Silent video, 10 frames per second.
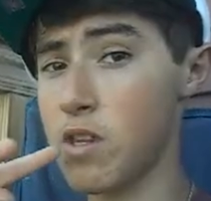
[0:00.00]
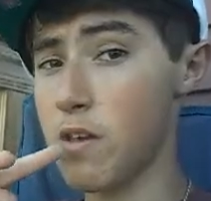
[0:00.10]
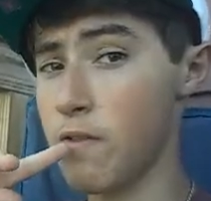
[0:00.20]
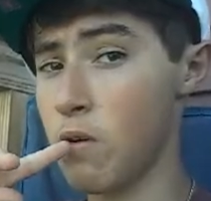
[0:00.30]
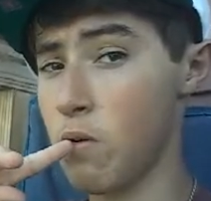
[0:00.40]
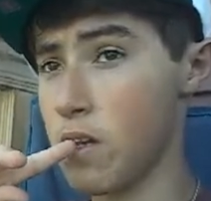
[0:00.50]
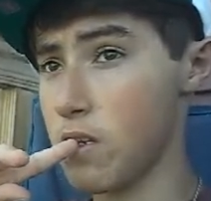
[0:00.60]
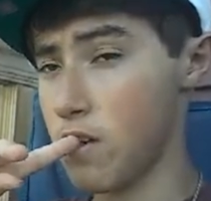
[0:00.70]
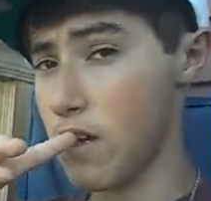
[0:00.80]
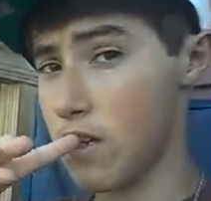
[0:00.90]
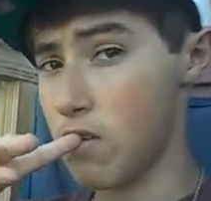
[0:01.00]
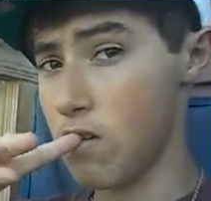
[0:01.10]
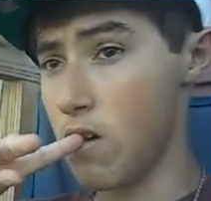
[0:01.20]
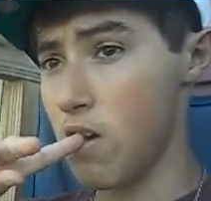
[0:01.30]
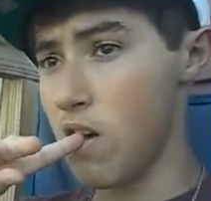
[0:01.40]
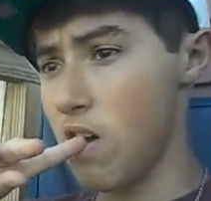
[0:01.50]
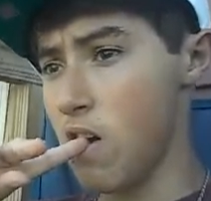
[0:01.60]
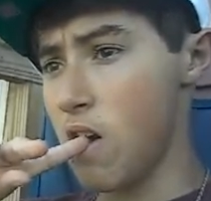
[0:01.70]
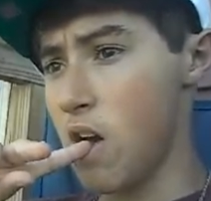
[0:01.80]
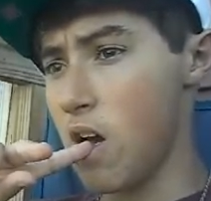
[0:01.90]
with giving away his
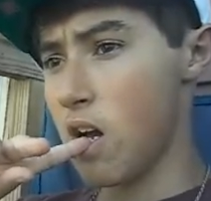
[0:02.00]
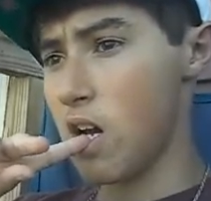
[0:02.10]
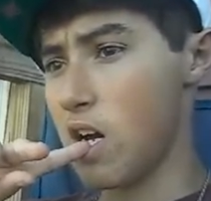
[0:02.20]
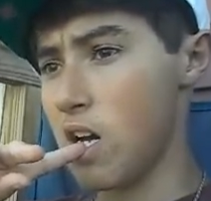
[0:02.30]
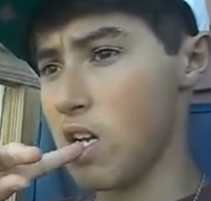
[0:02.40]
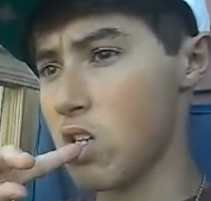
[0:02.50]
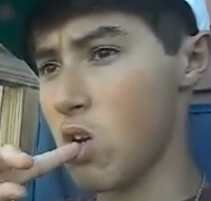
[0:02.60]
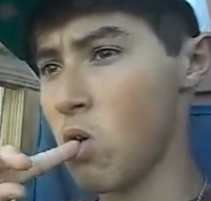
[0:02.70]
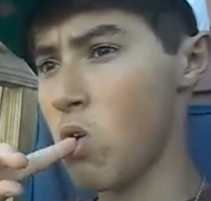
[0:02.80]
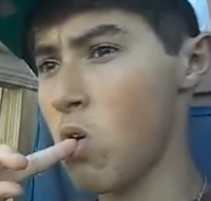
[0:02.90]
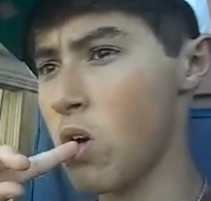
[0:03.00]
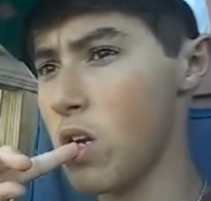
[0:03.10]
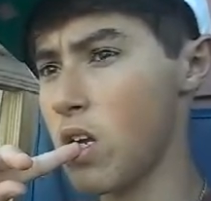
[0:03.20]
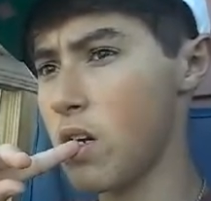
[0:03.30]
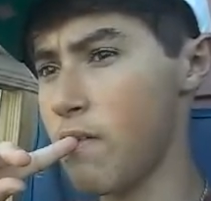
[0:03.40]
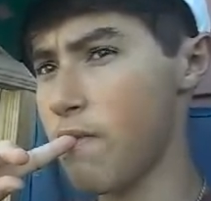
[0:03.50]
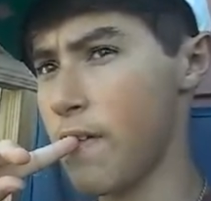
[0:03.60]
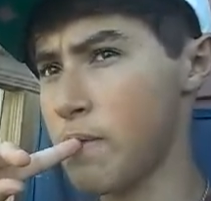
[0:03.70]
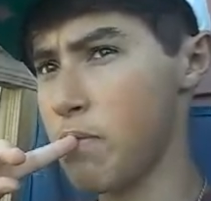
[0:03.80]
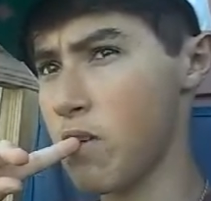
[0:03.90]
Uh, don't go on
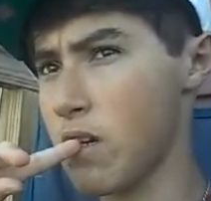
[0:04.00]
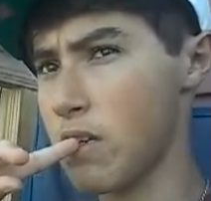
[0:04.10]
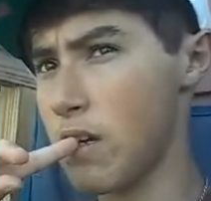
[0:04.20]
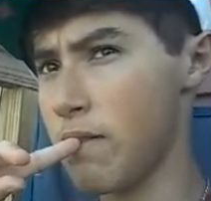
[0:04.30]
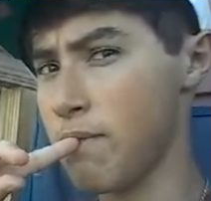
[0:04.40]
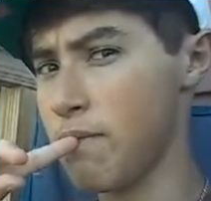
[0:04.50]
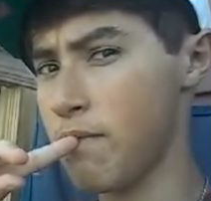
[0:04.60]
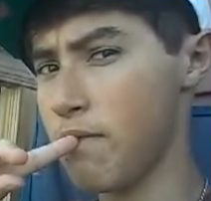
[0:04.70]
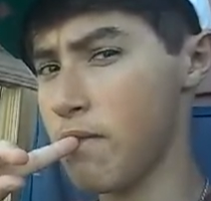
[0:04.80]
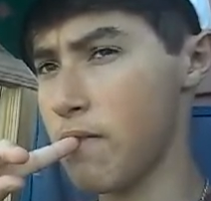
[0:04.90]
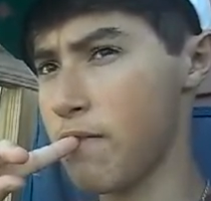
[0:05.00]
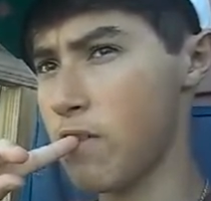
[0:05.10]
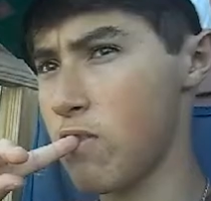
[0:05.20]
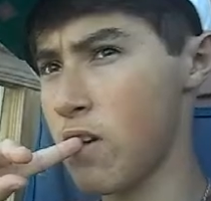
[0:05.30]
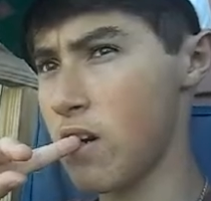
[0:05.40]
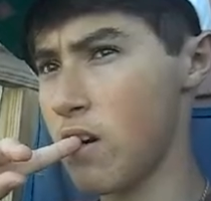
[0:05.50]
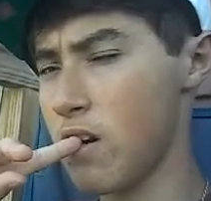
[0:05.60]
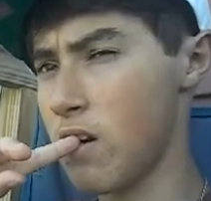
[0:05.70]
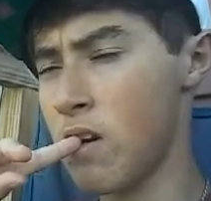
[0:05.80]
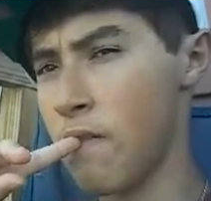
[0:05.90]
Facebook because I don't have
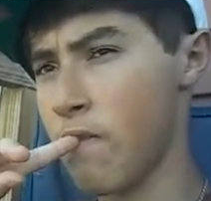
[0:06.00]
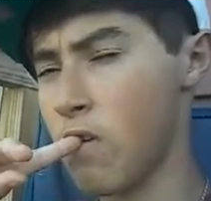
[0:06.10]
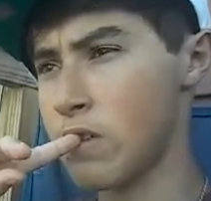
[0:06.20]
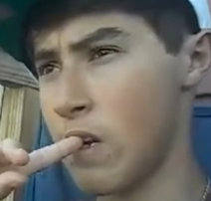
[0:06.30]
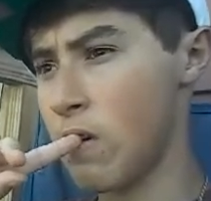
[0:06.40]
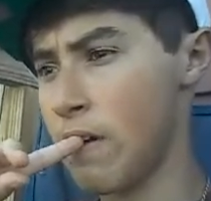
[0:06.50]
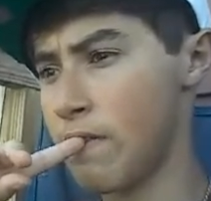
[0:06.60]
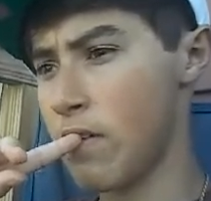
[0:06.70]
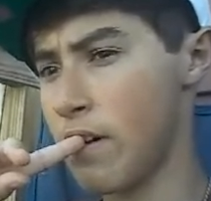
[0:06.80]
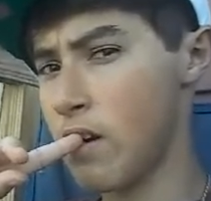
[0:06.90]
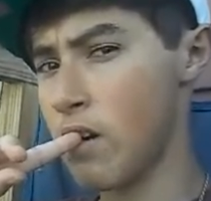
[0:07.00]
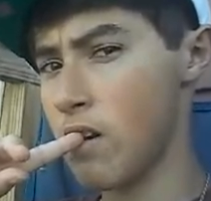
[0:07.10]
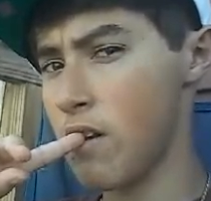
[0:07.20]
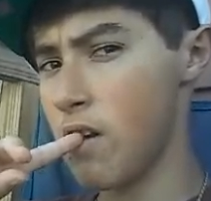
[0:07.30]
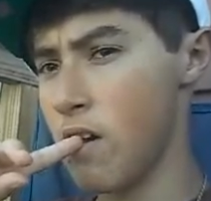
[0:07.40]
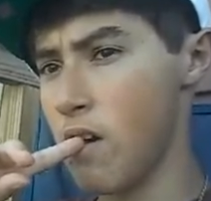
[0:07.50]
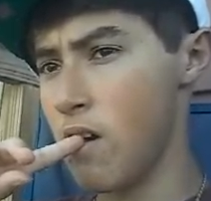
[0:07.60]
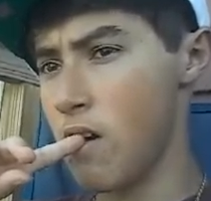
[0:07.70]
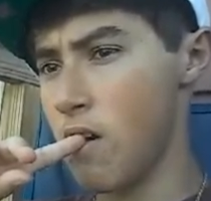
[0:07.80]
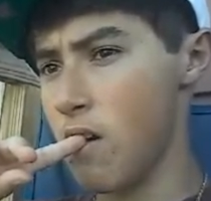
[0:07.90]
Twitter, and of course I don't have Twitter.
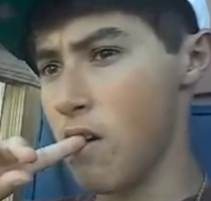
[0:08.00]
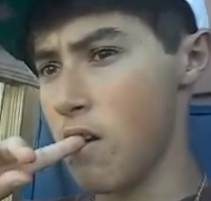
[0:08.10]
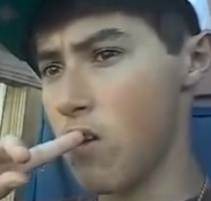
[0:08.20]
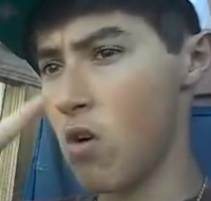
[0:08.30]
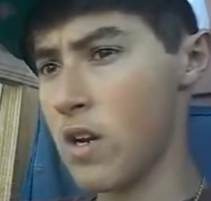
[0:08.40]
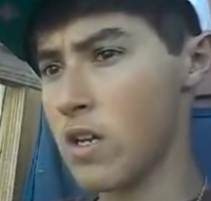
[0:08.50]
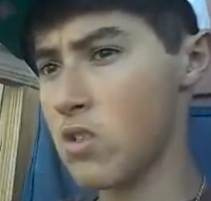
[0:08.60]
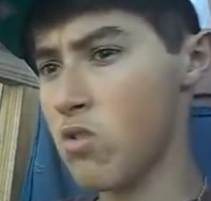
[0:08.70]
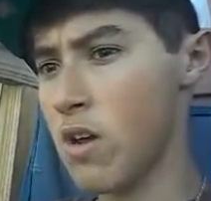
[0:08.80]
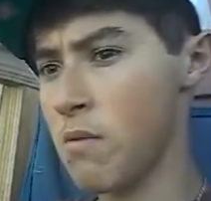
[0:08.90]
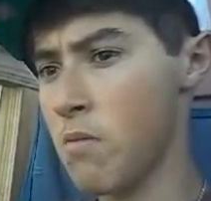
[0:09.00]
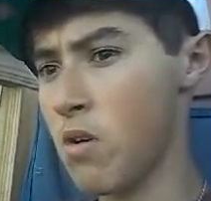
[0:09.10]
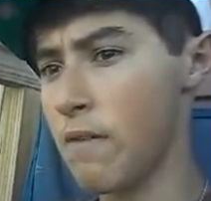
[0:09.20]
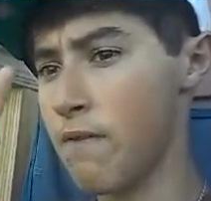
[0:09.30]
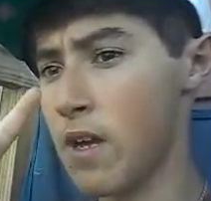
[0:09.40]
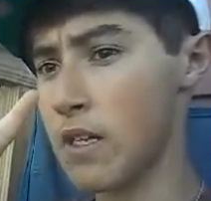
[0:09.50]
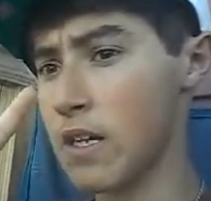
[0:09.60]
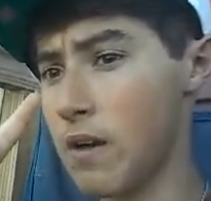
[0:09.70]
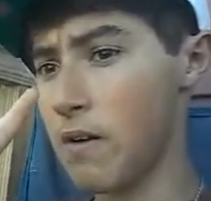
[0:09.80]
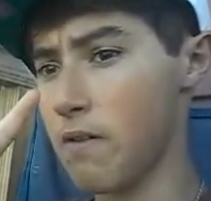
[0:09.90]
Go on Instagram if you guys
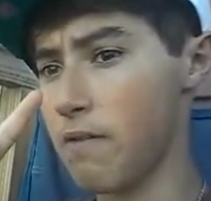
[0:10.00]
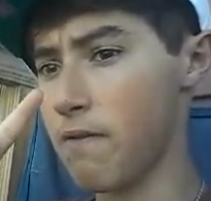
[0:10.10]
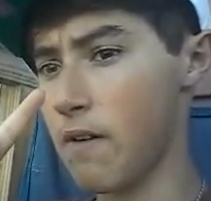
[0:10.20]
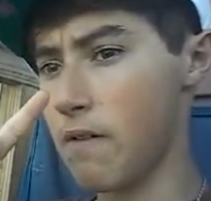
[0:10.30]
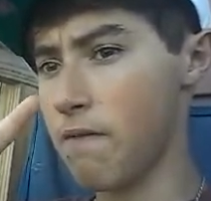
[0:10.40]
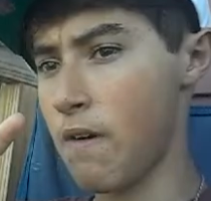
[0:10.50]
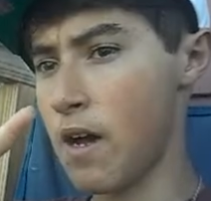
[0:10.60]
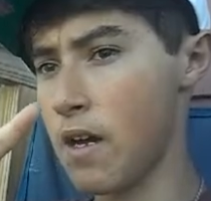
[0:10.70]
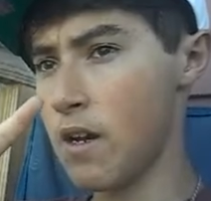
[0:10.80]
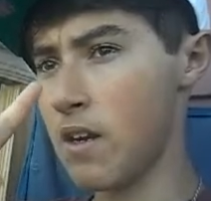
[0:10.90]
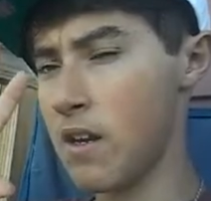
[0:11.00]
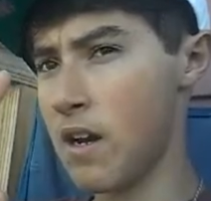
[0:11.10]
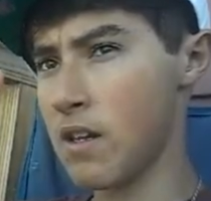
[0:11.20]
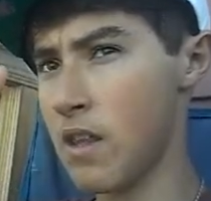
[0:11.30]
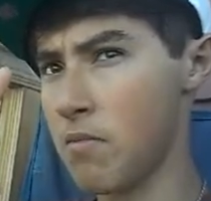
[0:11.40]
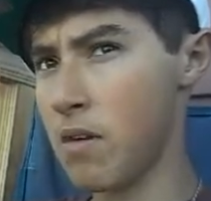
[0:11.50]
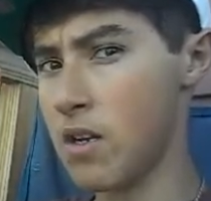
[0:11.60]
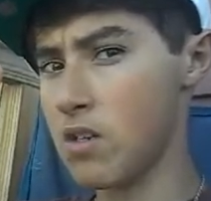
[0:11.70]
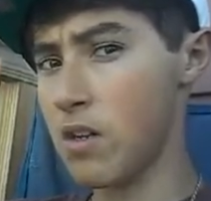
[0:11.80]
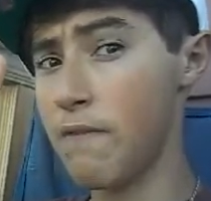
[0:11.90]
have Vine, not that
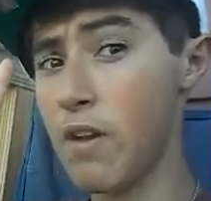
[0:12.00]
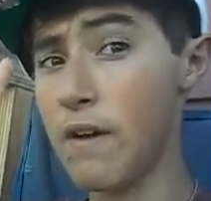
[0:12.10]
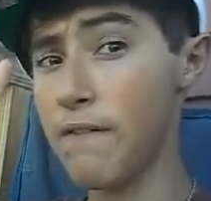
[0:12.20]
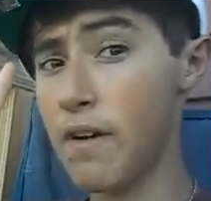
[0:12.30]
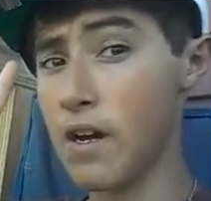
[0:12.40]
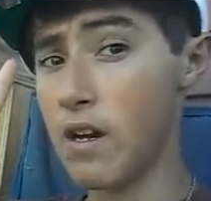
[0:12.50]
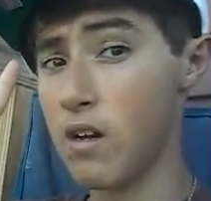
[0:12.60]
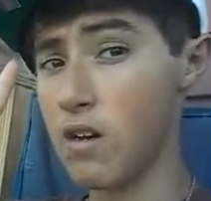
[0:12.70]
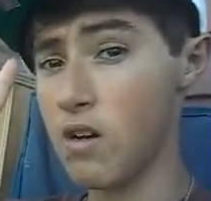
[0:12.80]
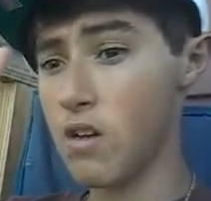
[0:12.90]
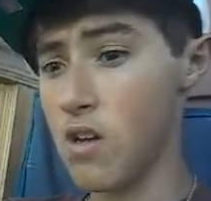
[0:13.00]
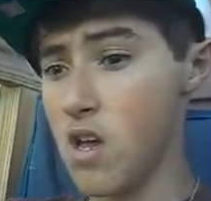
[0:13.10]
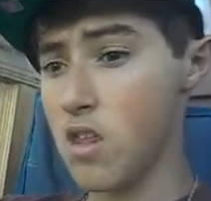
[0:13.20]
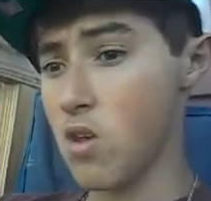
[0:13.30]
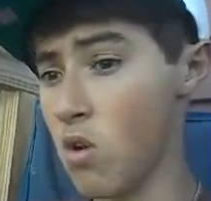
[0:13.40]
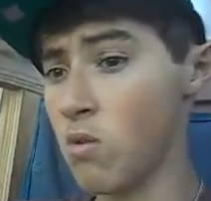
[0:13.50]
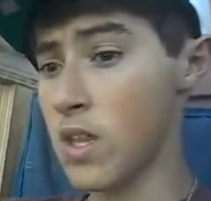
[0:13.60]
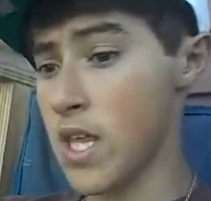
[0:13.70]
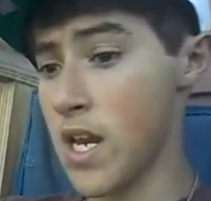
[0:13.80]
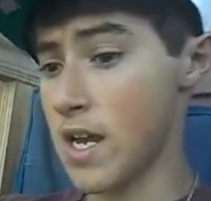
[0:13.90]
much. If you have, uh, the only
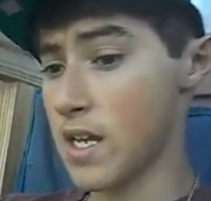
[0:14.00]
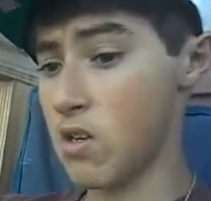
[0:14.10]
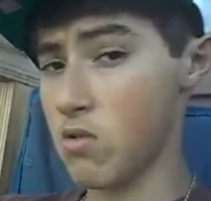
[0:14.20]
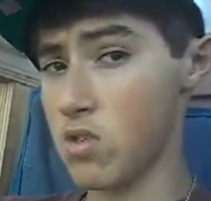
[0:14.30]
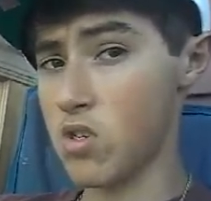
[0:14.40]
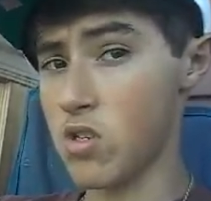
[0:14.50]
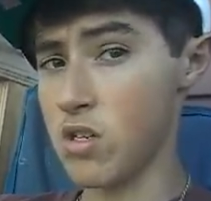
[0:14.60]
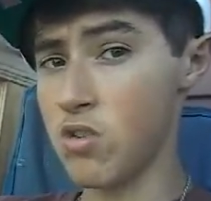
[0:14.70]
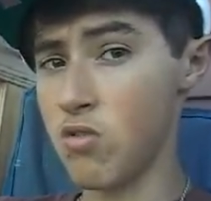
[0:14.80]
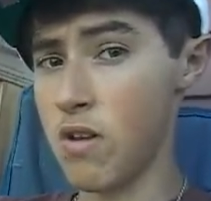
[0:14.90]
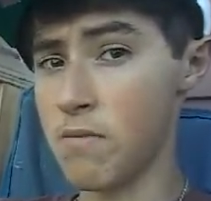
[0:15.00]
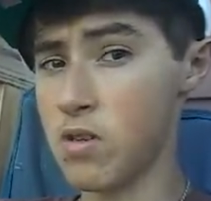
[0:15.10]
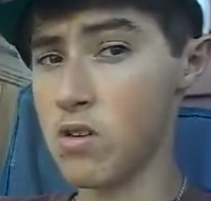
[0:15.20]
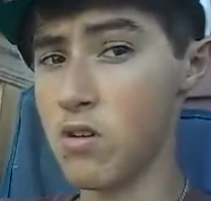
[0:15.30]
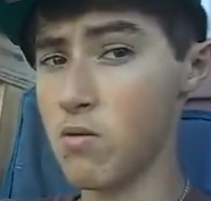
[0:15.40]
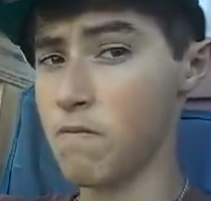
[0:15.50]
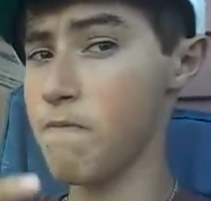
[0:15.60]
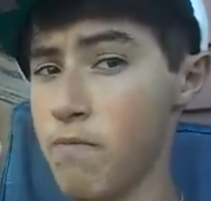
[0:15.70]
one thing I can do is just Instagram, so